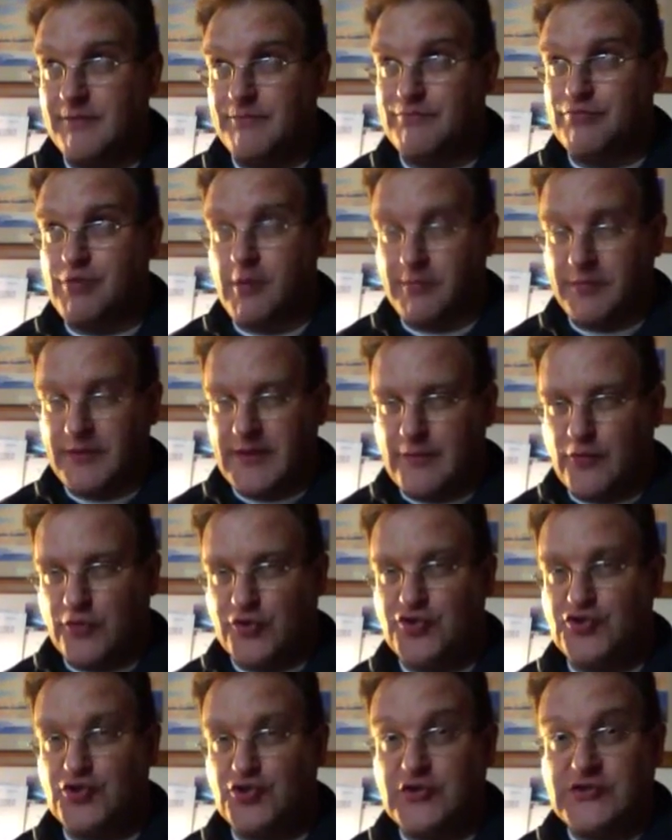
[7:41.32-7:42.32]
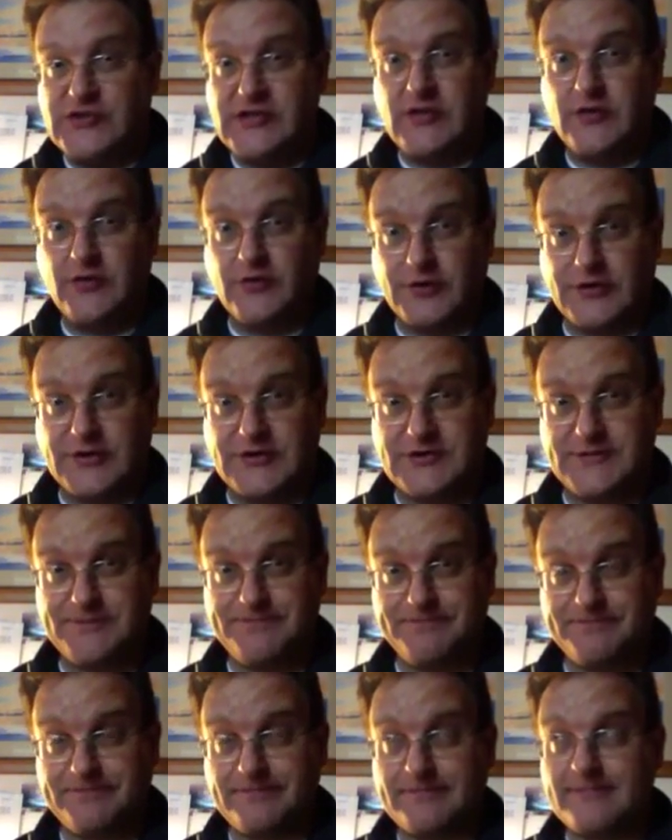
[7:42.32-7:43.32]
probably a more juicy course.
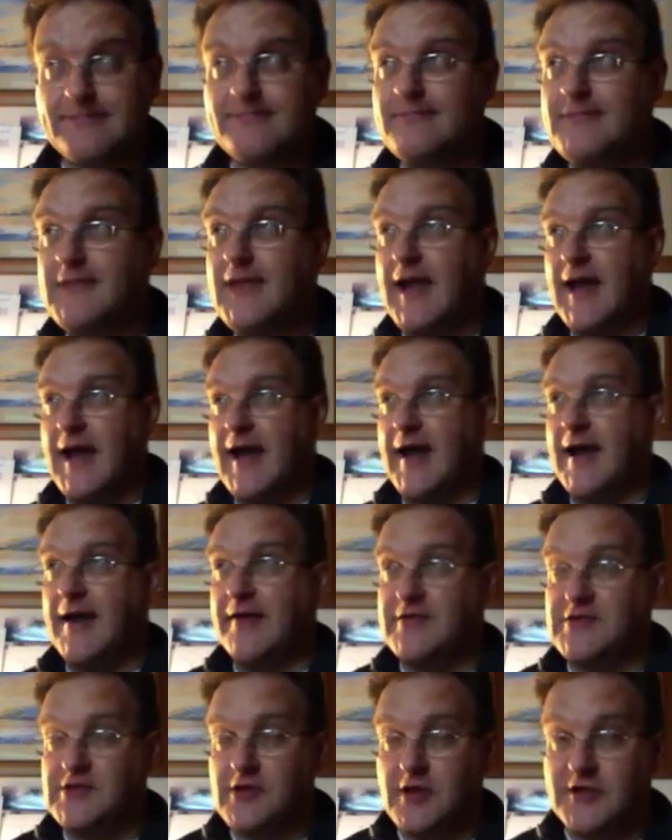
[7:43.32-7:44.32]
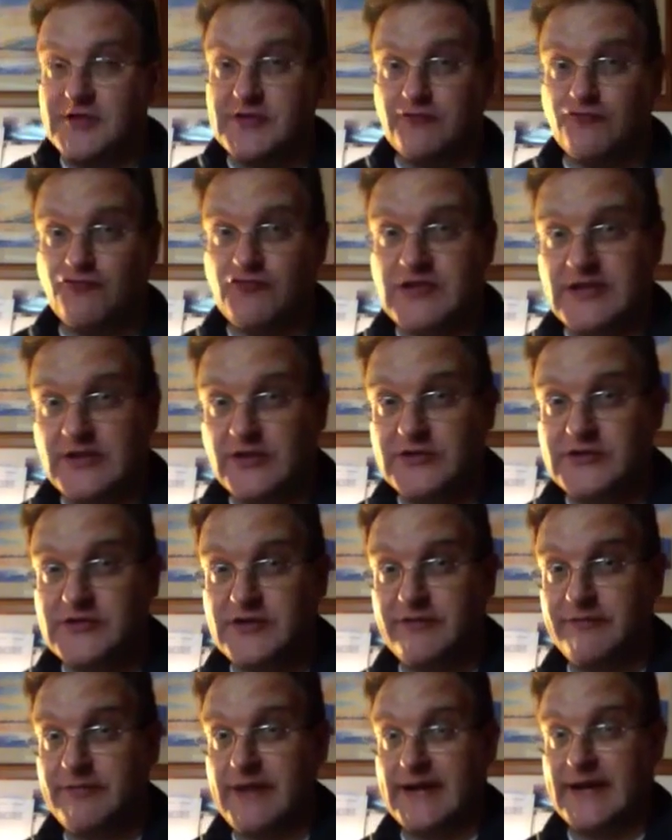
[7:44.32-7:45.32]
There's lots of really good
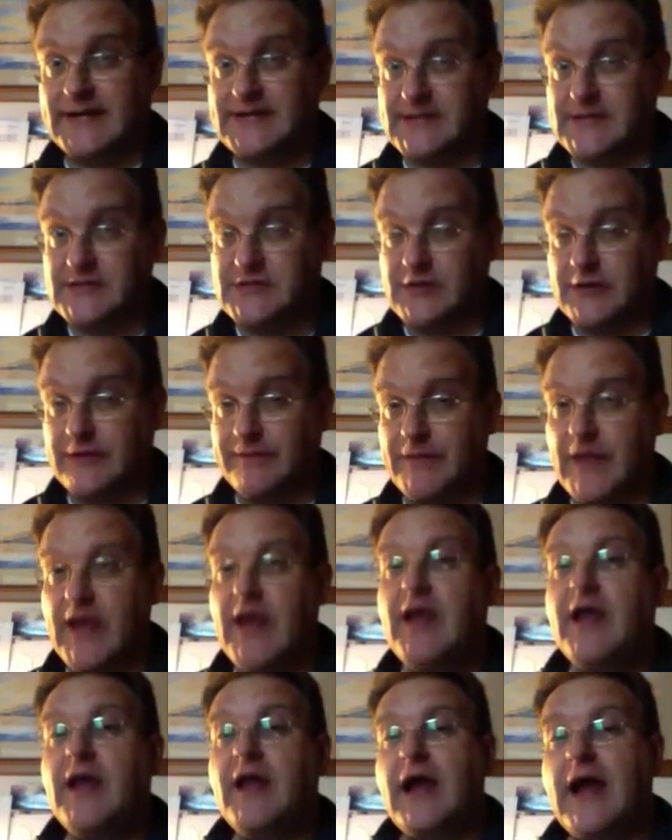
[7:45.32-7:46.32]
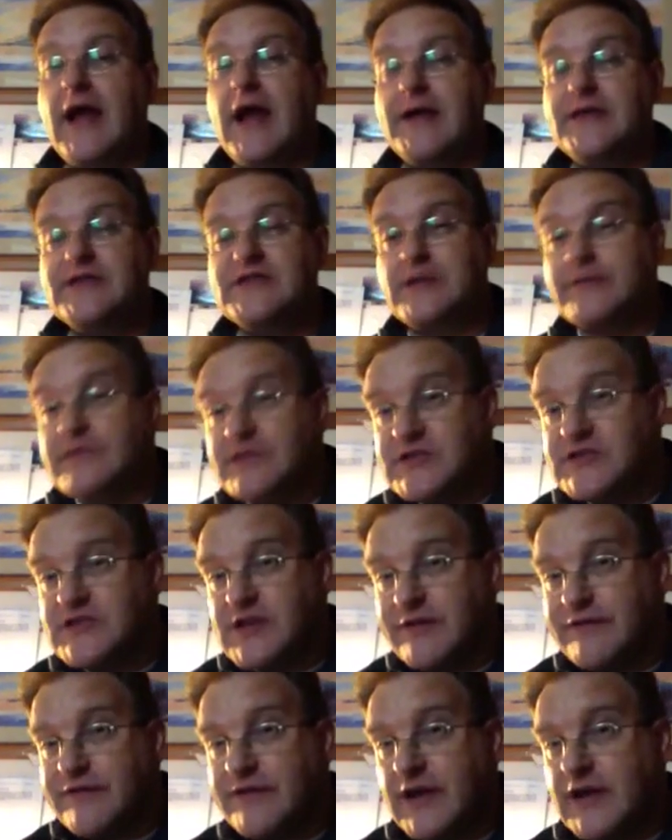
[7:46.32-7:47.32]
stuff packed into it. Some of the
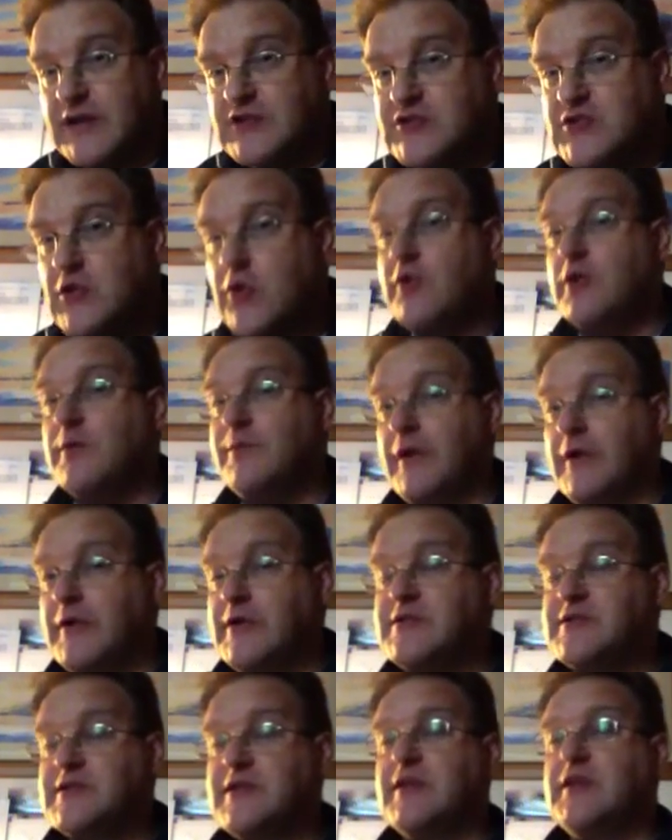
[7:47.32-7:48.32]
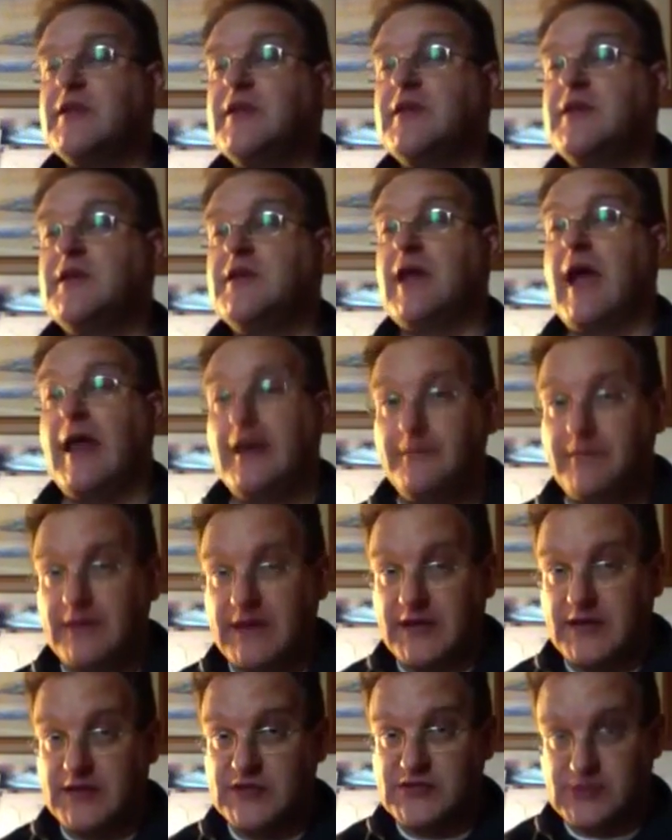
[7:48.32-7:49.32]
stuff that I'll talk about can
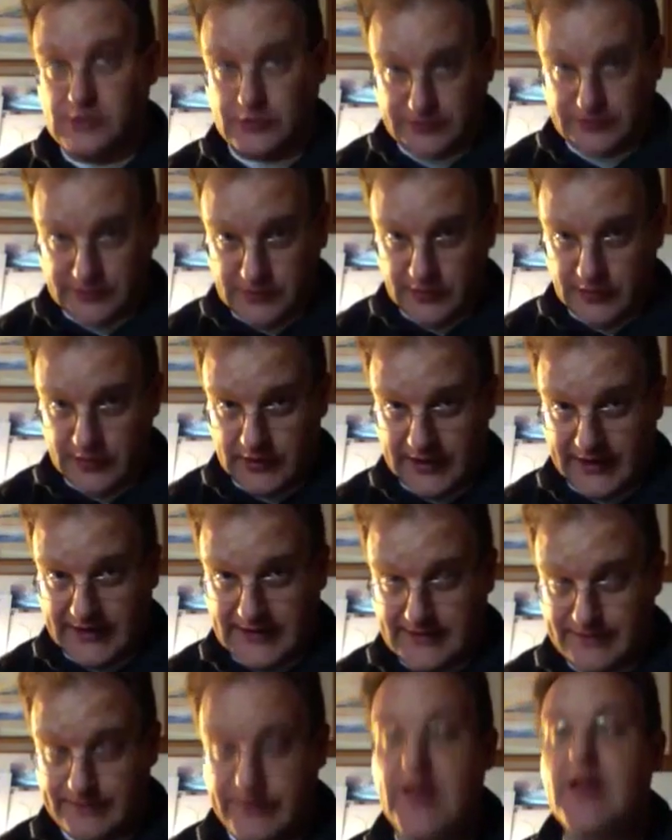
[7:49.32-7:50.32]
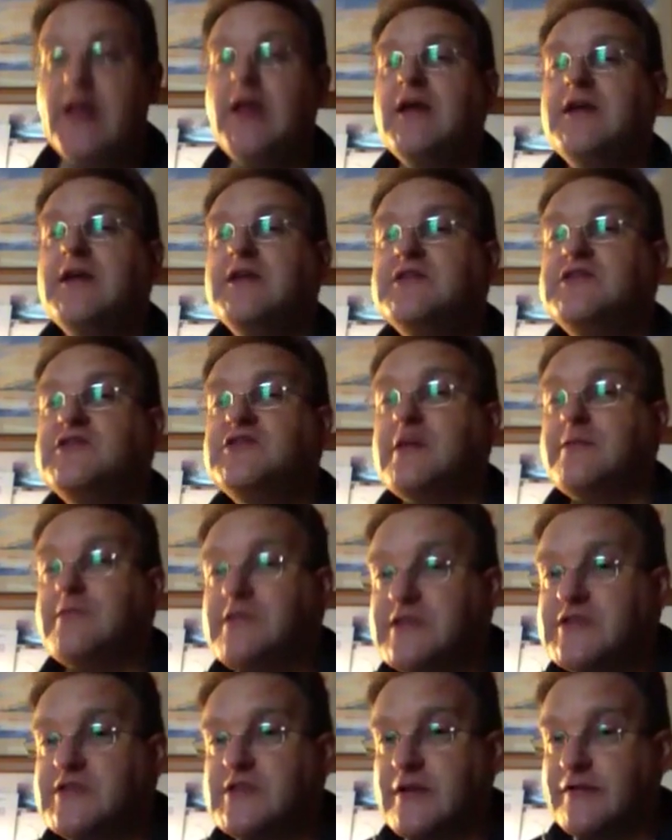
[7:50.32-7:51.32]
be consulted online. Some
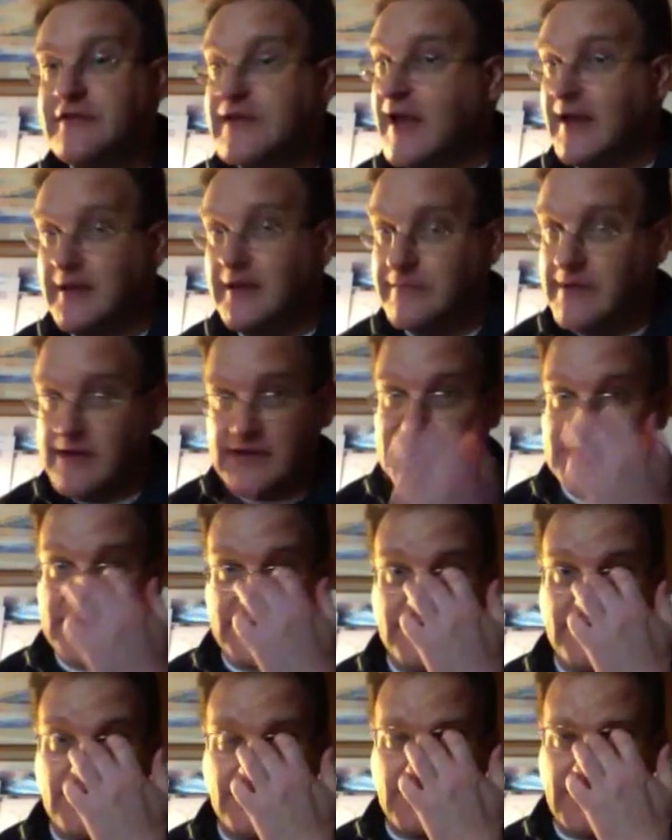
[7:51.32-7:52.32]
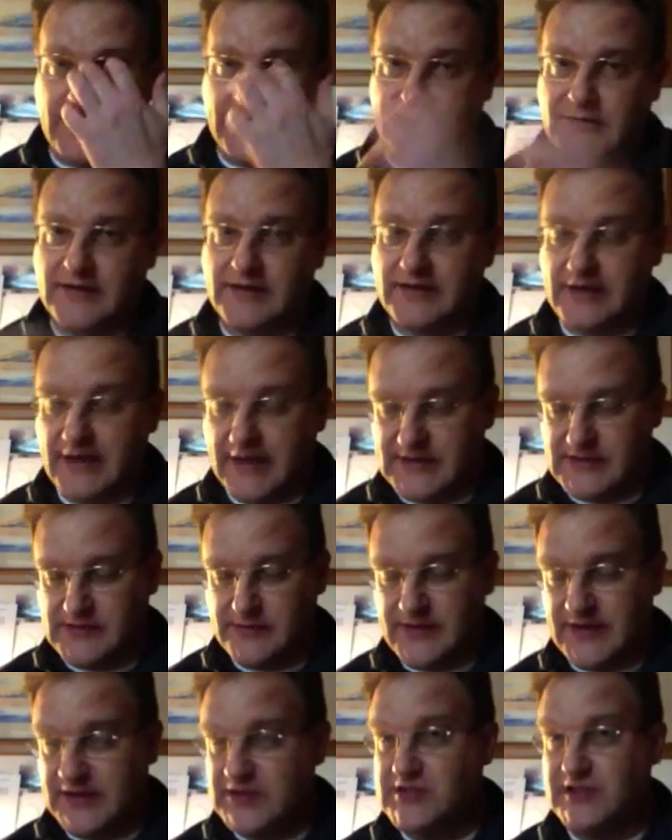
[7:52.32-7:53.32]
of the stuff can't be considered online. It has to
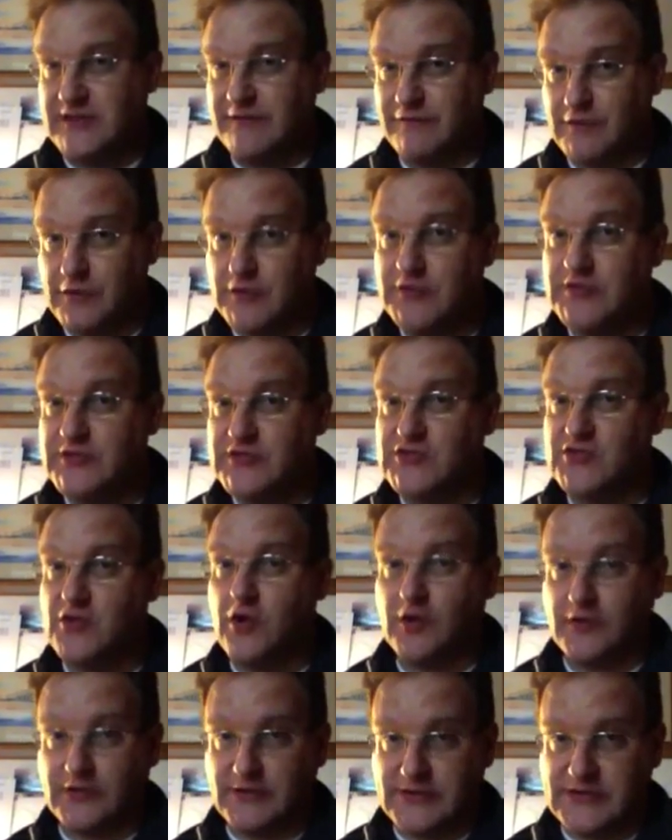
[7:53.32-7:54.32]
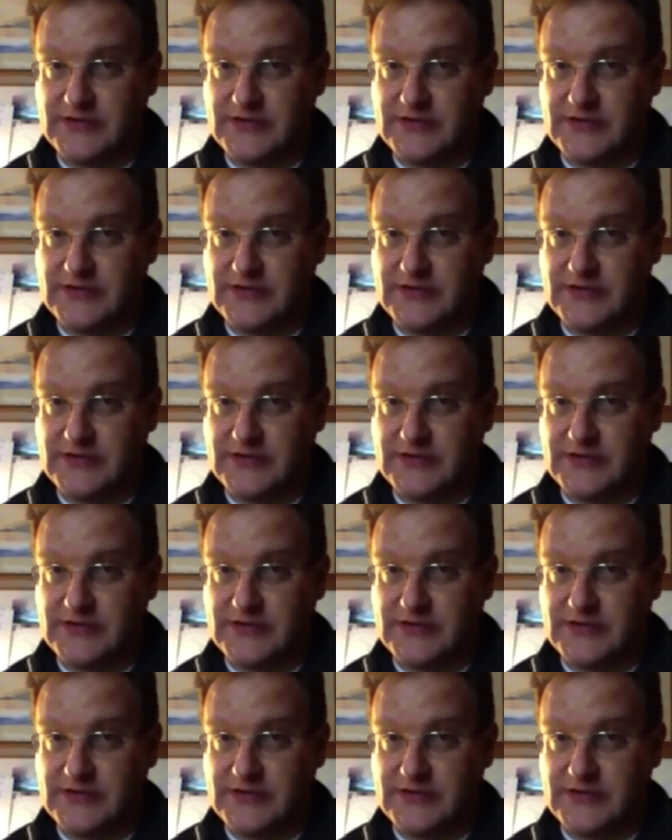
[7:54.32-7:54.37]
be actually viewed in Scotland